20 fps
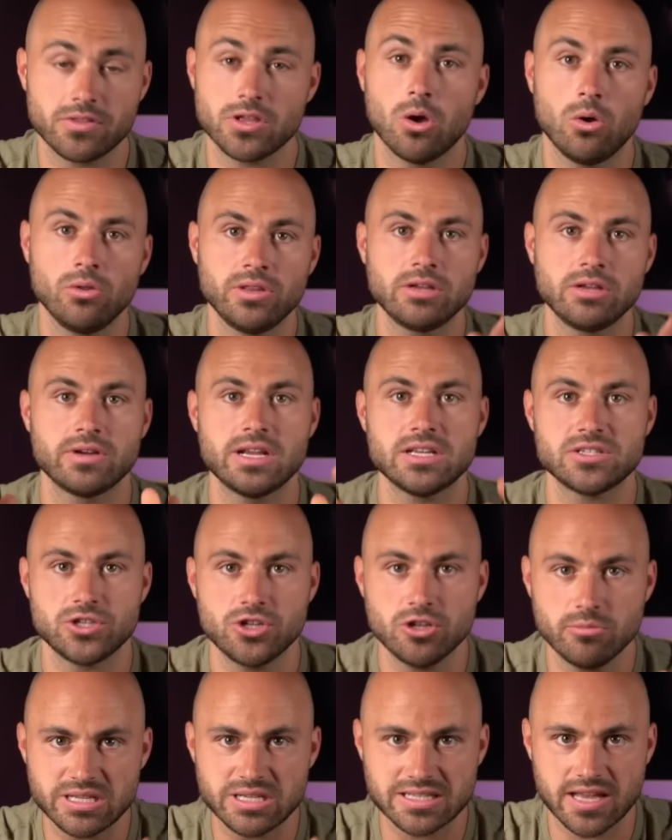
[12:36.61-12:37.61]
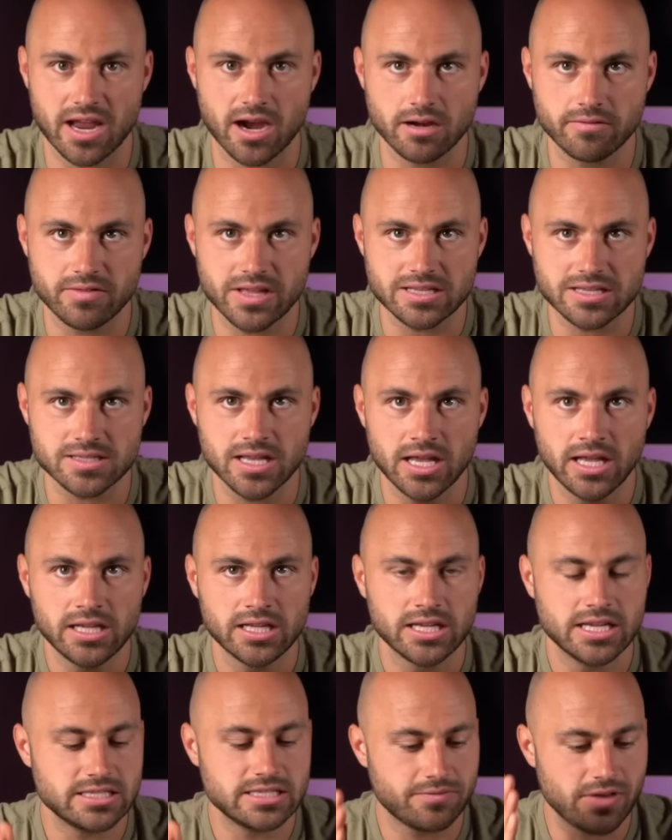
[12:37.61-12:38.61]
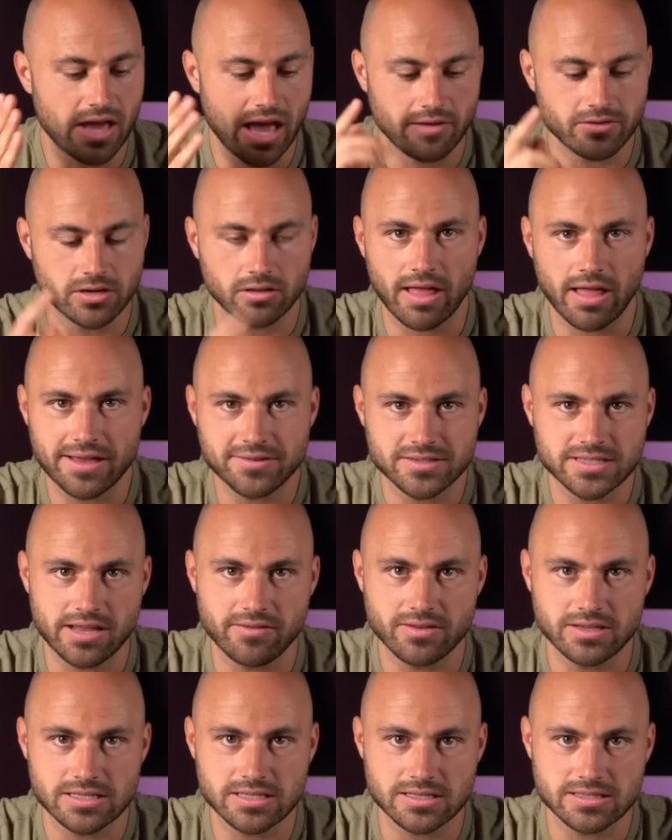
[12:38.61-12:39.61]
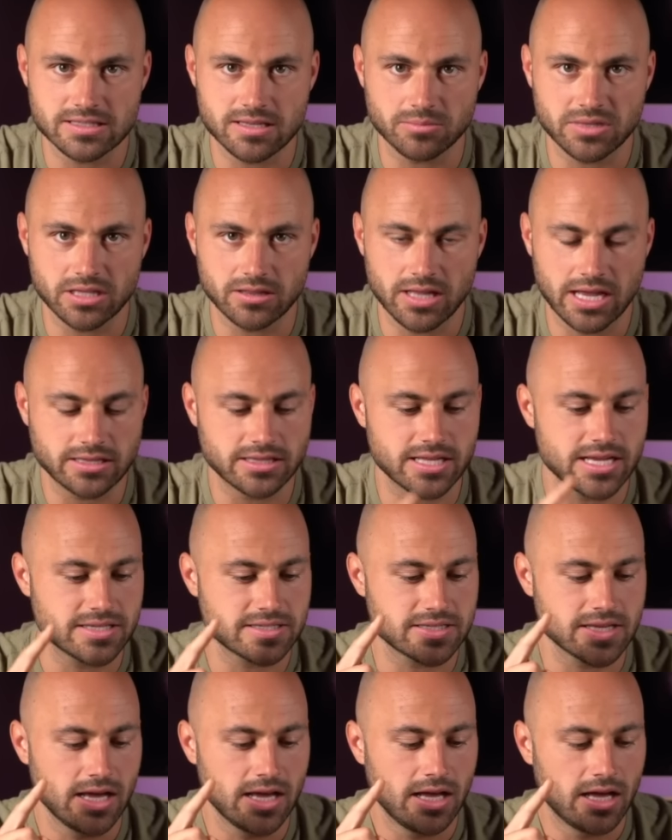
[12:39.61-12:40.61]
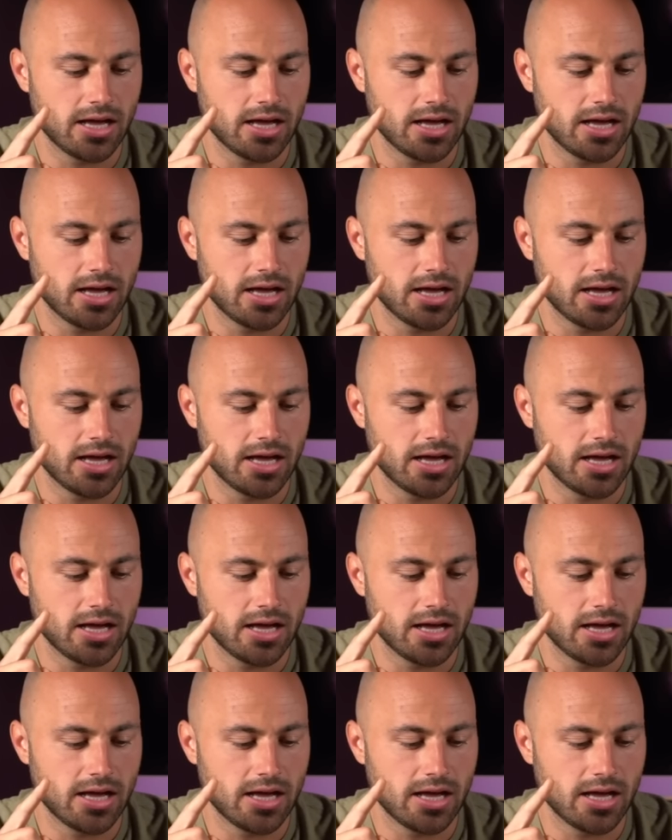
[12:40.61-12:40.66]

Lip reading: The only reason you'd be scared of this is if you have your life savings in something like this,